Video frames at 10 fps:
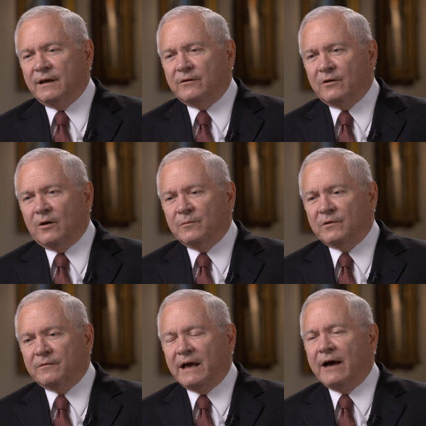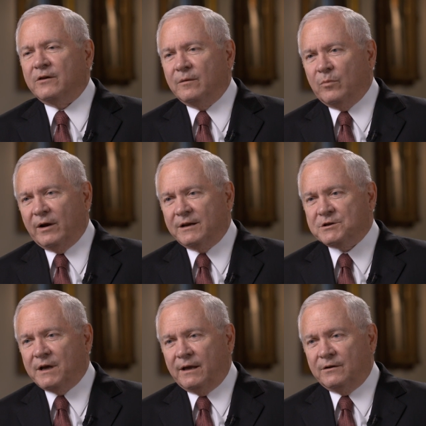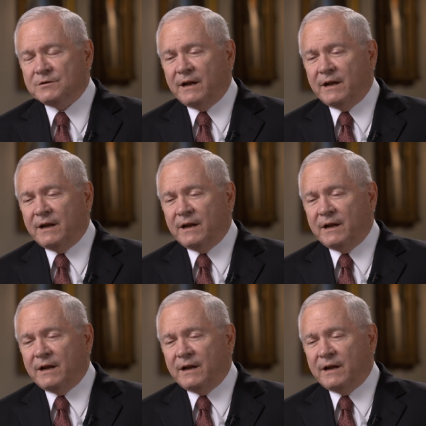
in terms of how you bring change